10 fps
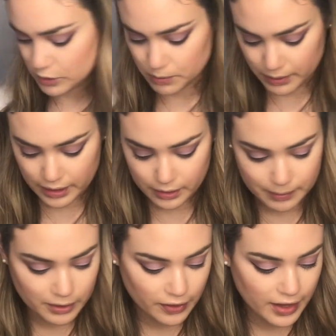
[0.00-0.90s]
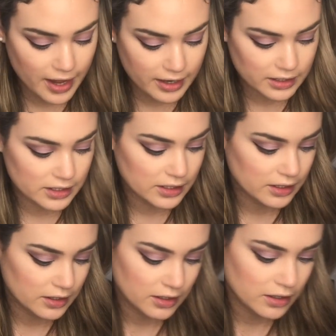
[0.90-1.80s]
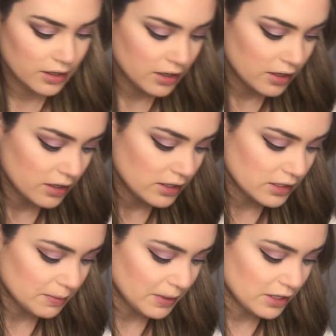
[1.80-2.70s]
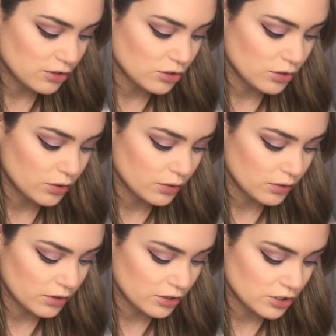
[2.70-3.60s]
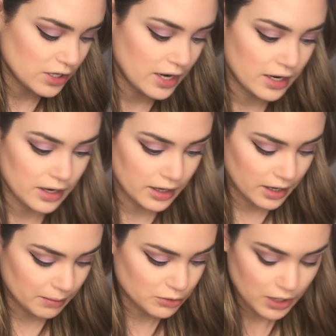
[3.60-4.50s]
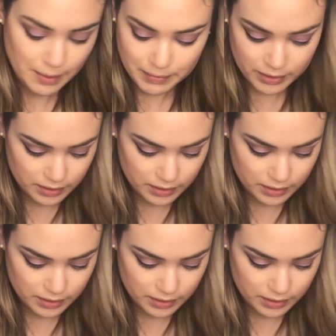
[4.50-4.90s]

Spray a little bit on that. Dip into the shade Gumdrop.